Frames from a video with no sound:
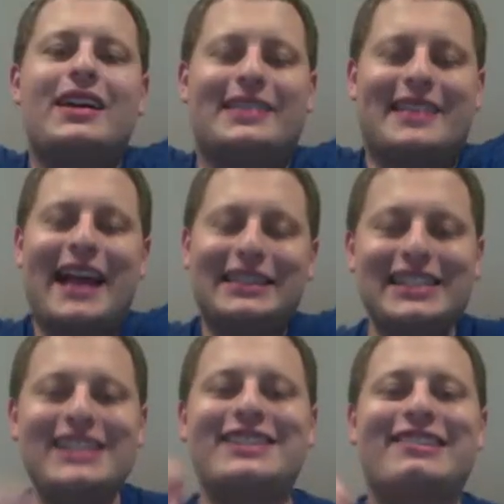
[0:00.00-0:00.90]
That's an
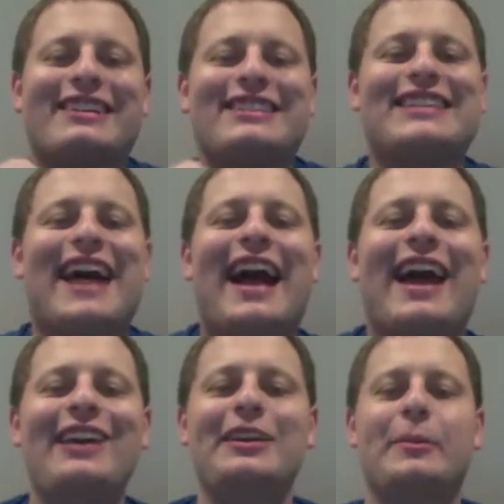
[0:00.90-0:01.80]
assuring
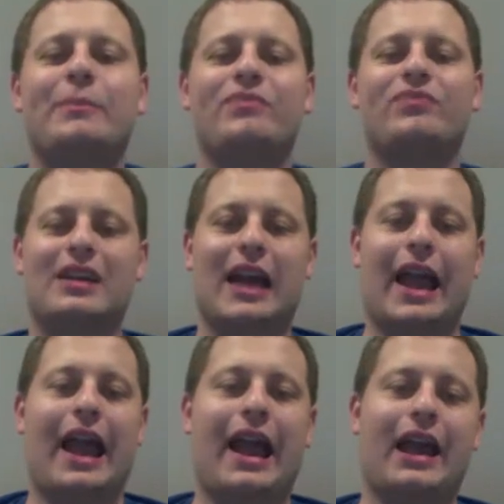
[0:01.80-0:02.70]
sign!
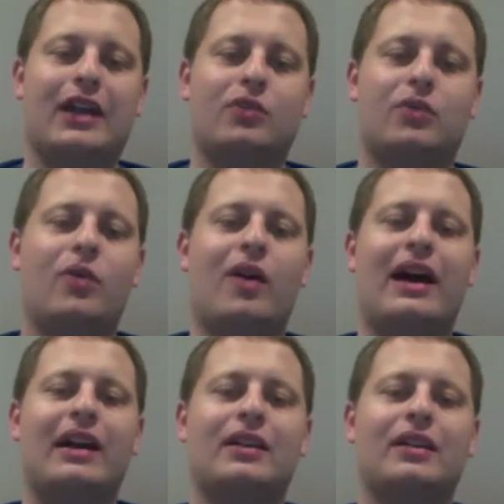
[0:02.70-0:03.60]
And what